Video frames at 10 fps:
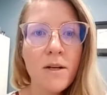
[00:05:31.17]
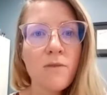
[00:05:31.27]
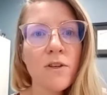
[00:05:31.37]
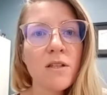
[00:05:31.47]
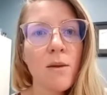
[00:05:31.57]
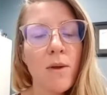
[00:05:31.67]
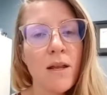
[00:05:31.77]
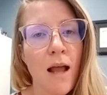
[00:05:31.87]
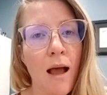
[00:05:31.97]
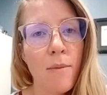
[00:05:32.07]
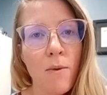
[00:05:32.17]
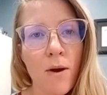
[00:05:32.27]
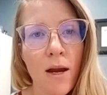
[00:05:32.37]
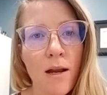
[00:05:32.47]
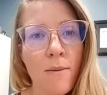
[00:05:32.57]
restful sleep and not be
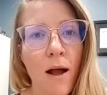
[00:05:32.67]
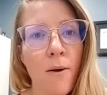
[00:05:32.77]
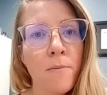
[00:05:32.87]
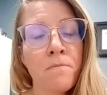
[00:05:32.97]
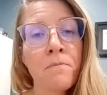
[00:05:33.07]
worrying about